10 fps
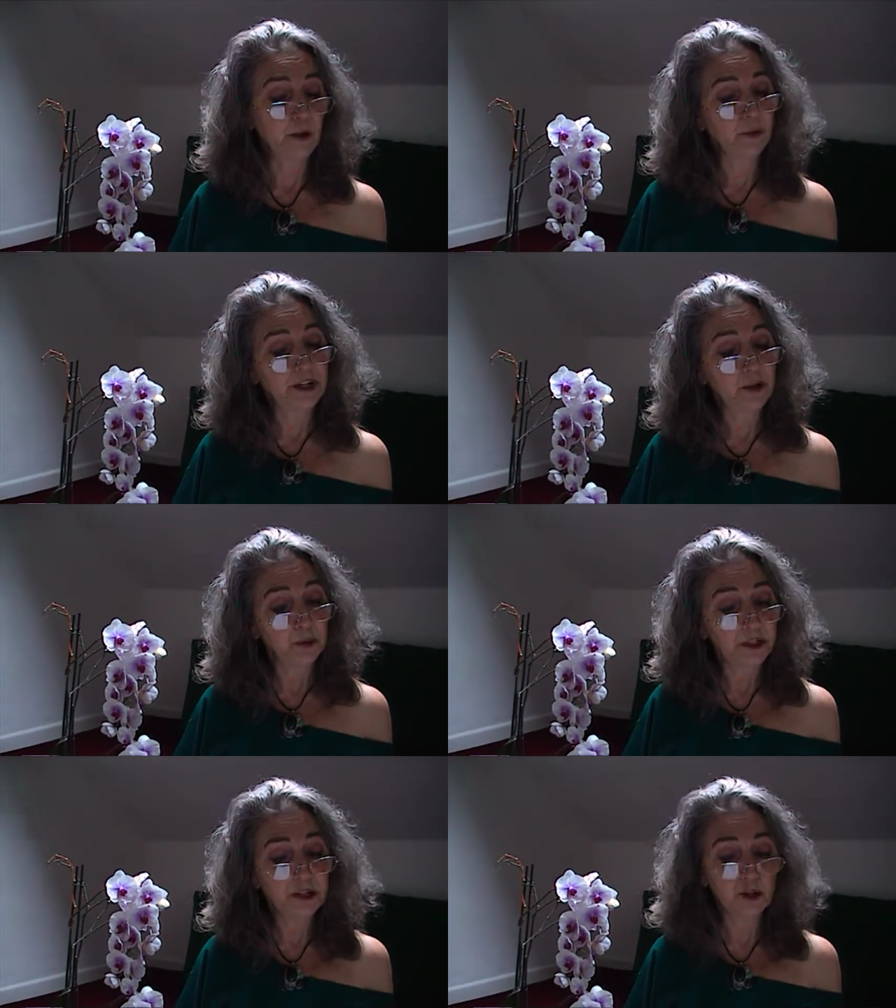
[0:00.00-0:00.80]
Reading
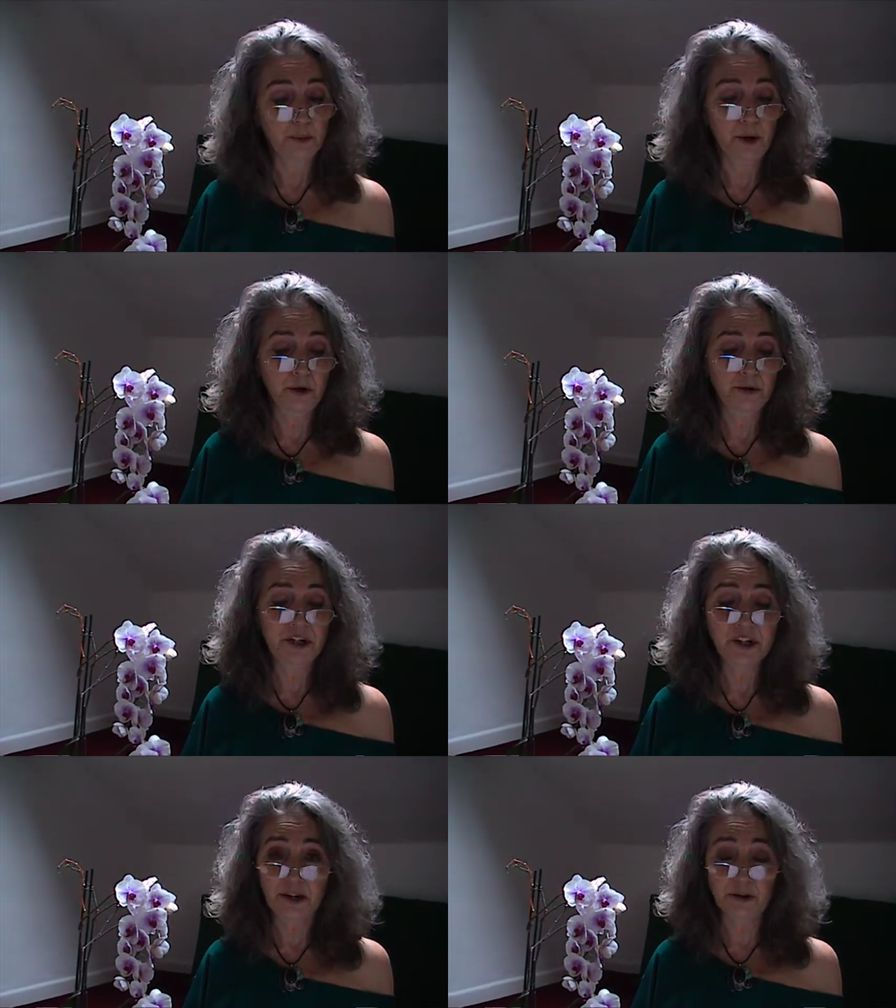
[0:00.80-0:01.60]
really good
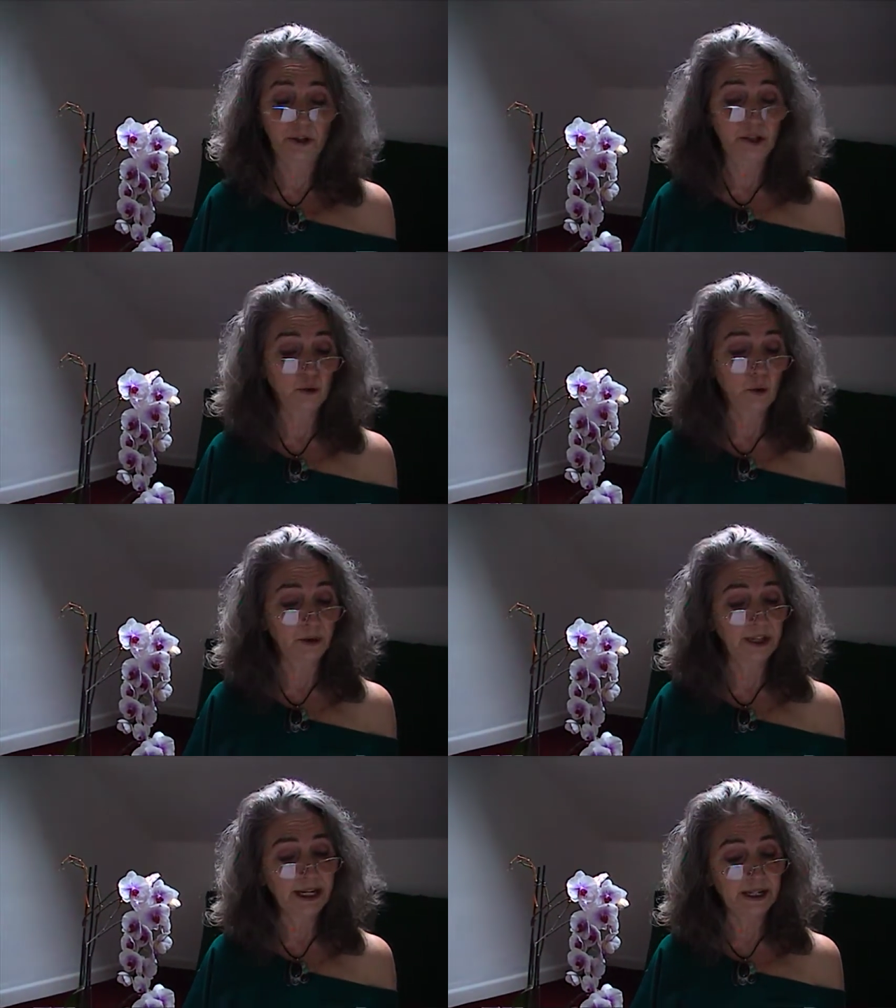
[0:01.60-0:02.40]
poetry tenderly to
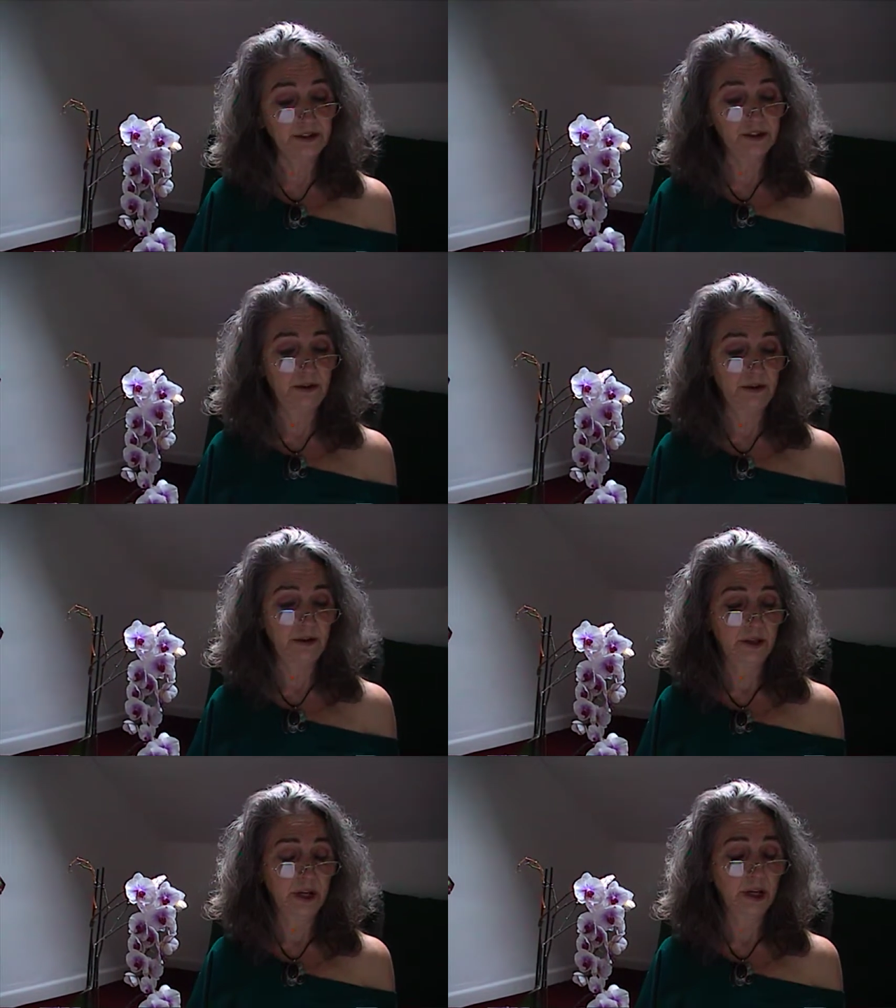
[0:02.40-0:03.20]
old ladies.
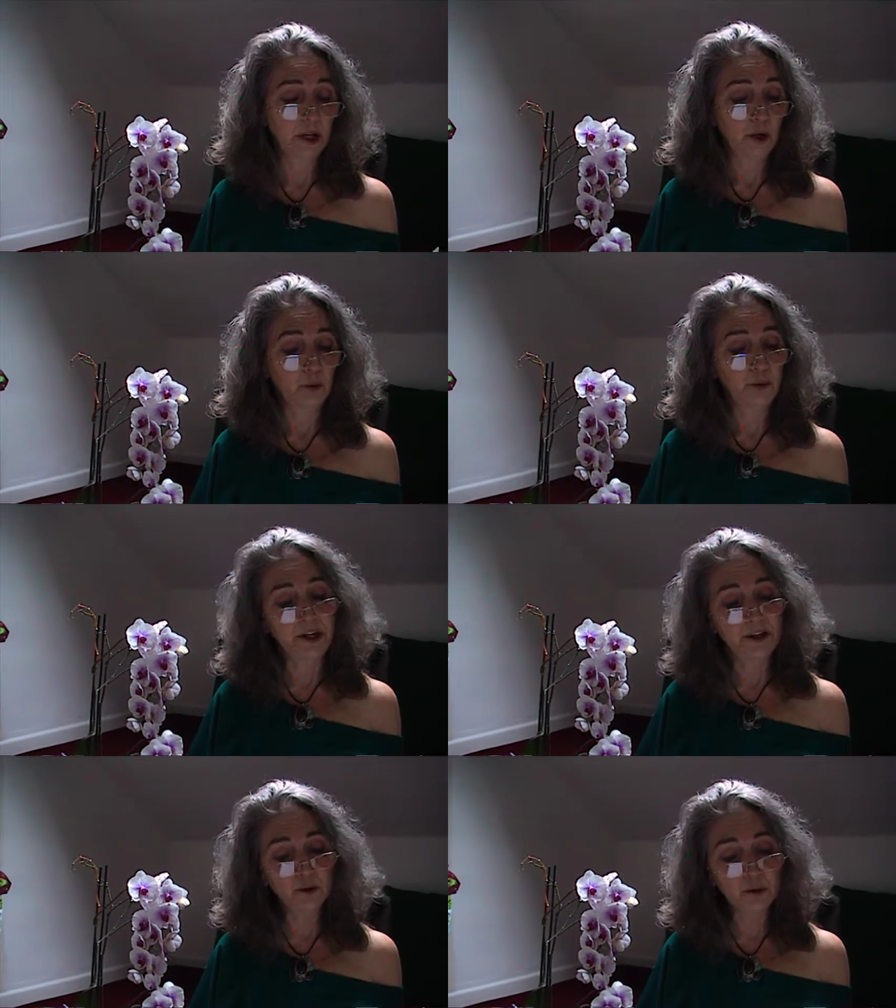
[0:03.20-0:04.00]

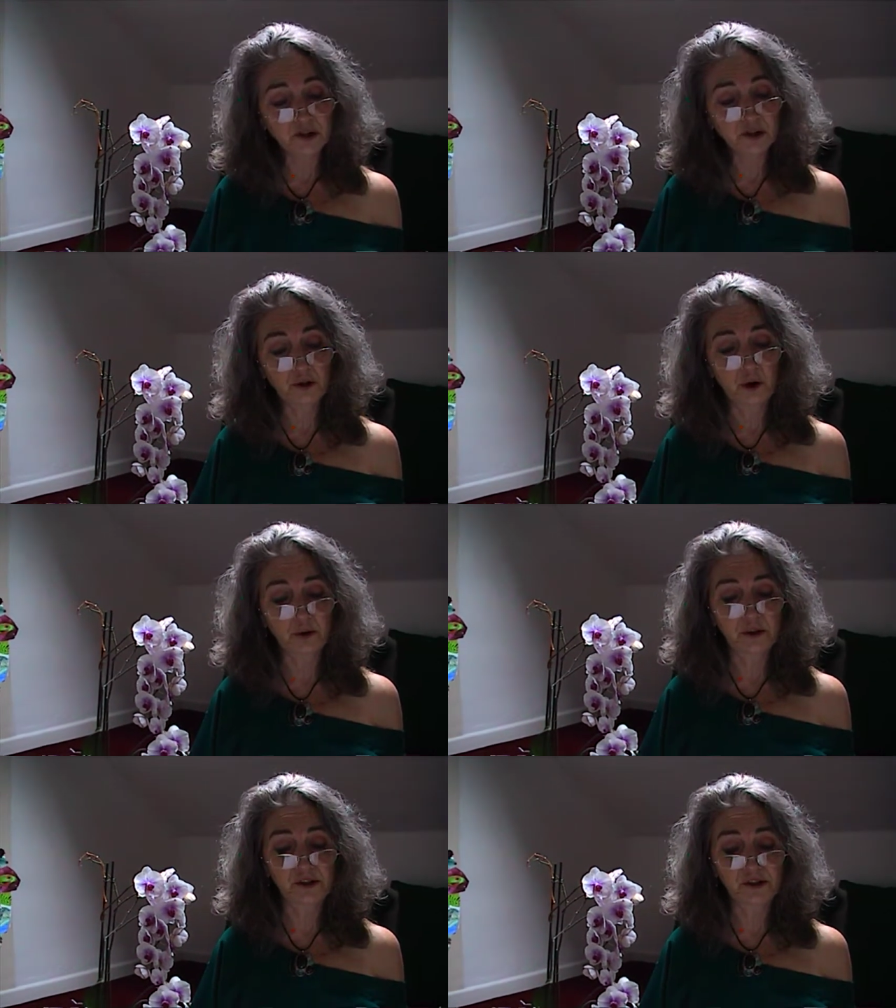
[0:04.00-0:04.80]
Reading the Russian
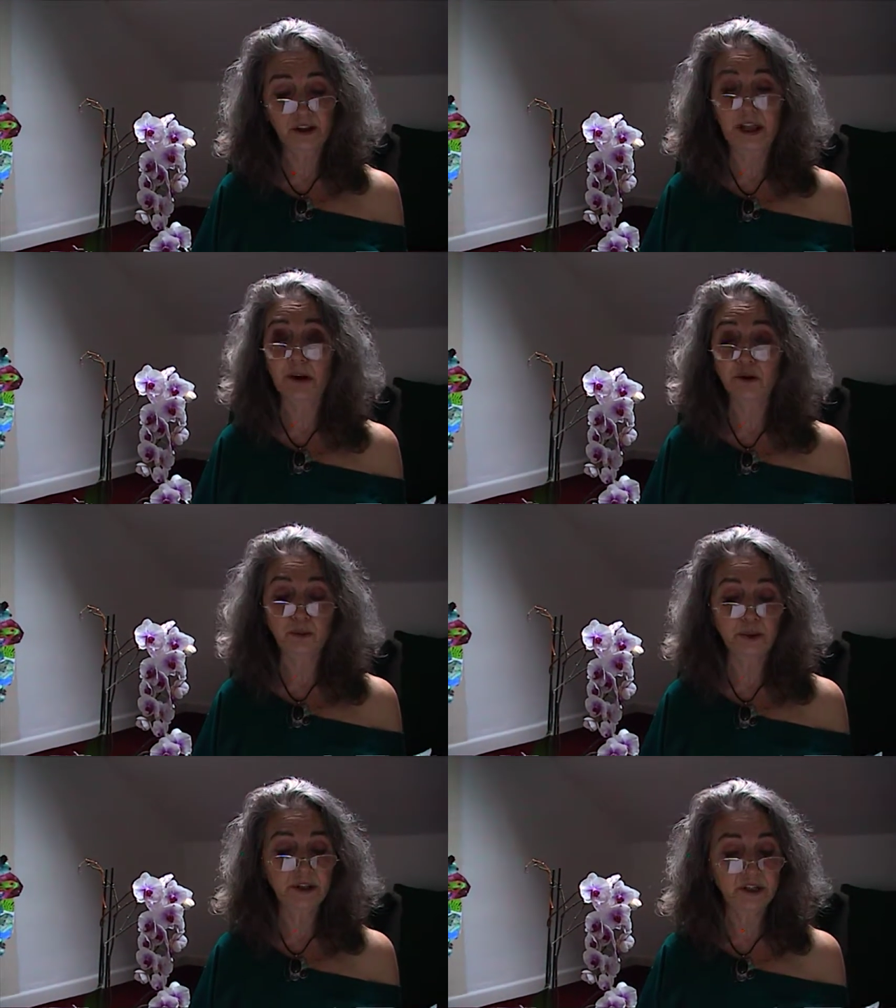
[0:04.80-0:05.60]
novelists aloud to
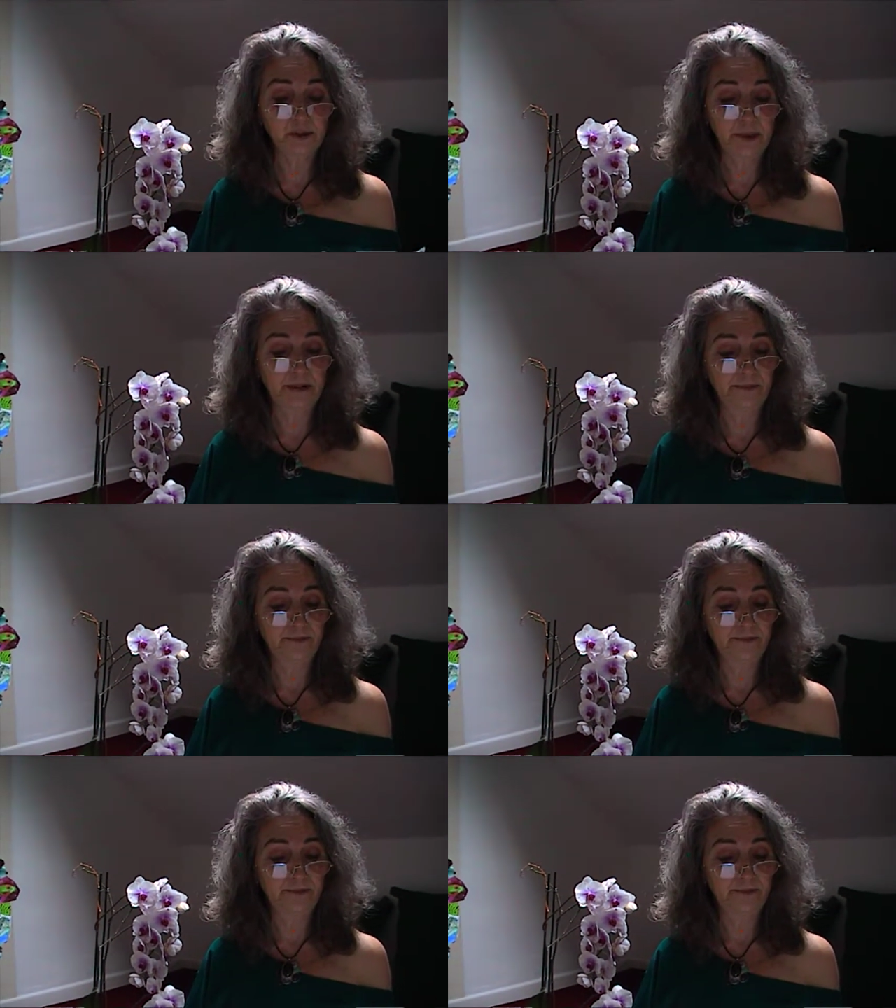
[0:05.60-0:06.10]
policemen.